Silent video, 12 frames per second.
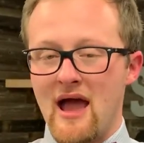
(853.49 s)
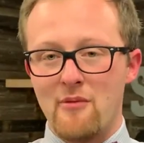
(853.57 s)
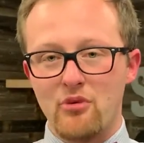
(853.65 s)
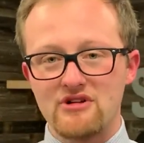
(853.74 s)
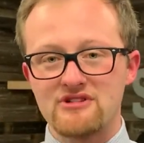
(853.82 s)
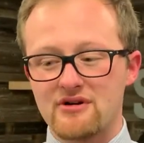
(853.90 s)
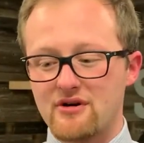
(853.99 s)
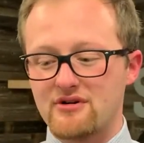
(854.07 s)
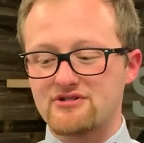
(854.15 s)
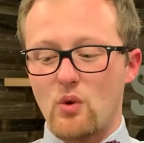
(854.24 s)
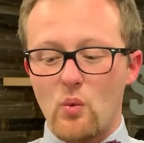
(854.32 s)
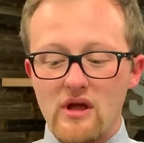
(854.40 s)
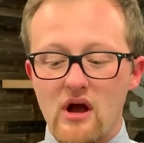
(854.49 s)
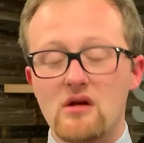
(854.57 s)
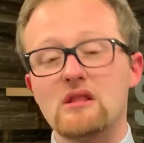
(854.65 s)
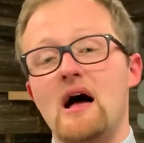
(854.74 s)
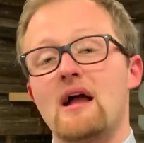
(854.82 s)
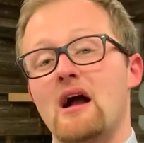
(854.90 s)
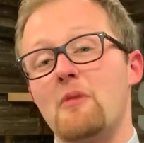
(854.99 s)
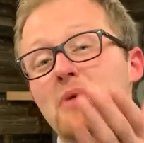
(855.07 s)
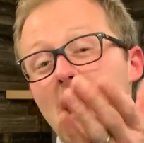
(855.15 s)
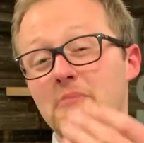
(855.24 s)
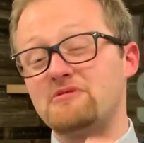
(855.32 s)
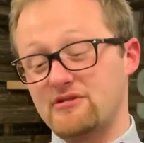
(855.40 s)
And boys and girls, we are like a
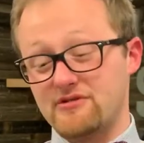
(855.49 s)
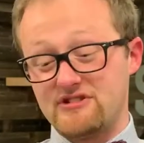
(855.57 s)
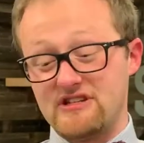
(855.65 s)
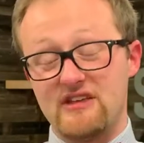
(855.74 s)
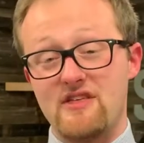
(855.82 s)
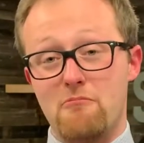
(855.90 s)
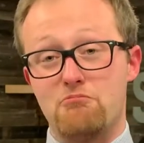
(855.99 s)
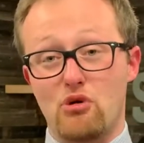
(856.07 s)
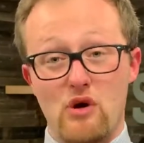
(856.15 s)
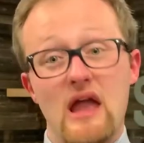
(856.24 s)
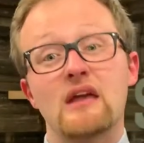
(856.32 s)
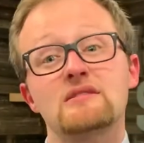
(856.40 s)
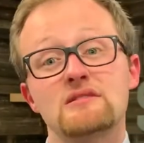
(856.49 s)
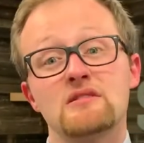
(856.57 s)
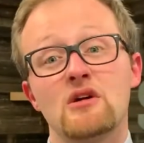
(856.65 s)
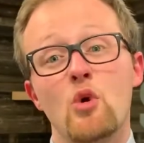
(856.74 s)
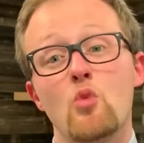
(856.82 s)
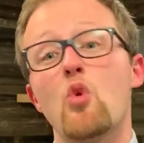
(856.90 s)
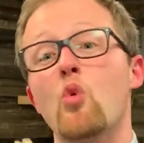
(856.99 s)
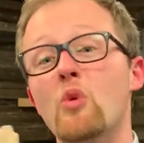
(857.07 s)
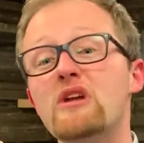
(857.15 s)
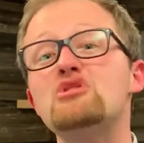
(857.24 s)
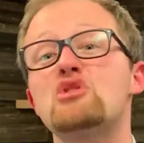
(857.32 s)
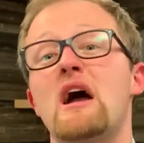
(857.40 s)
popsicle stick that breaks when
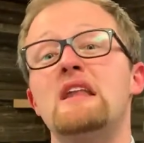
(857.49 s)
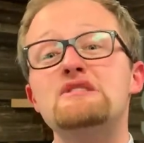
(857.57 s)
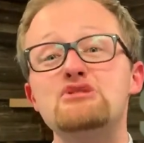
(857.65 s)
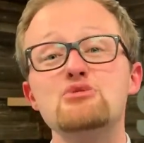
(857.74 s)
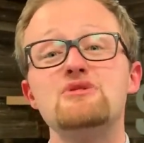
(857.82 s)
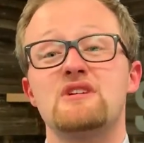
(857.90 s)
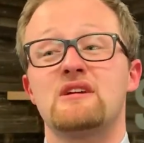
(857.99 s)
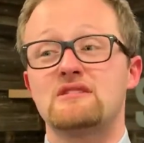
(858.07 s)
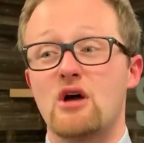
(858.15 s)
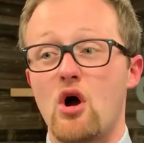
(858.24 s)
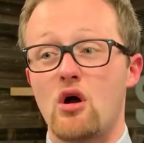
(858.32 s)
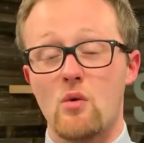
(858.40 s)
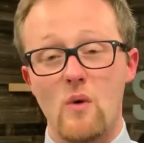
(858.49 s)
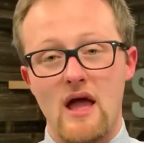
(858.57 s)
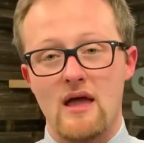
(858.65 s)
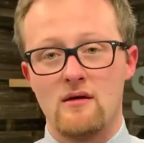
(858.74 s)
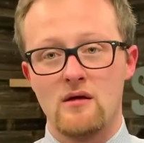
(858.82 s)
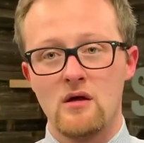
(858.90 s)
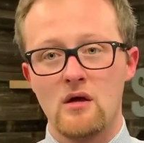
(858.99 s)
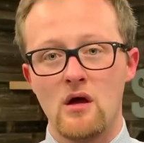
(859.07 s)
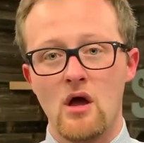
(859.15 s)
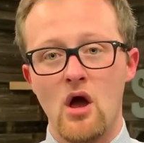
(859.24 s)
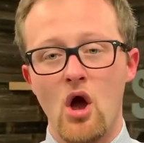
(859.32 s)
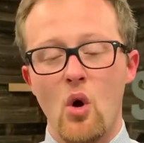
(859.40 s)
we try to do things our way.
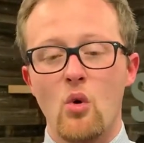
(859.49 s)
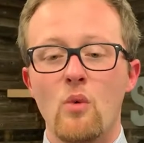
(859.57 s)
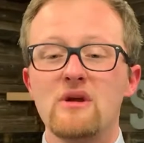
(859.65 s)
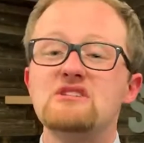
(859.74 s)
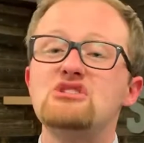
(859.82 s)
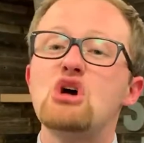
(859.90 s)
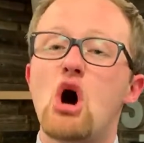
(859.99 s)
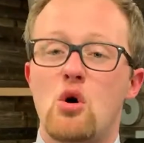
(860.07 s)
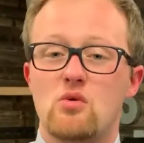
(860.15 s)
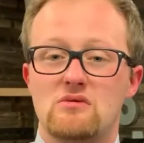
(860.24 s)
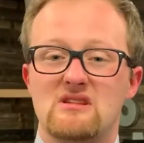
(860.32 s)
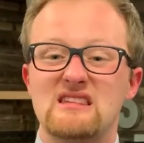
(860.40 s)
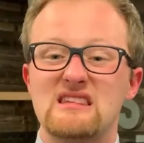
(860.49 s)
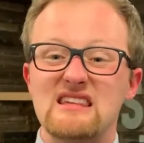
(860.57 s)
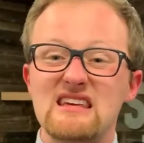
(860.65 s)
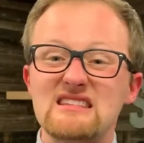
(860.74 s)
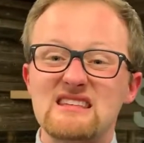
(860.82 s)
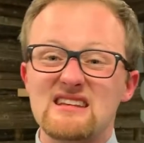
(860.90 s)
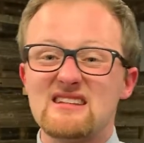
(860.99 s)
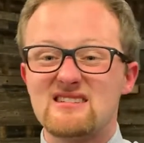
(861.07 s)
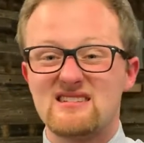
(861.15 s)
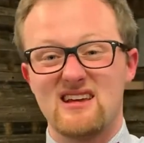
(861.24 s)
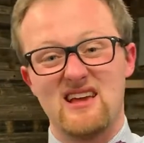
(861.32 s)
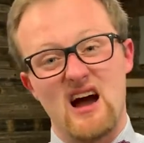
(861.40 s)
When we don't listen
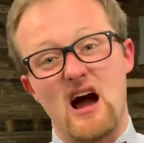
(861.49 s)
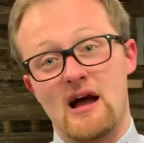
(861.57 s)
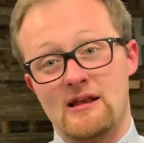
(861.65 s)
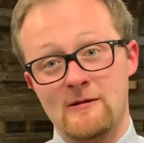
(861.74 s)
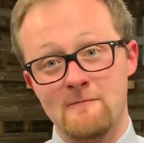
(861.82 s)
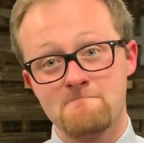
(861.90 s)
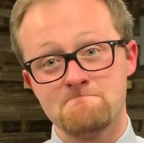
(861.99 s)
to God.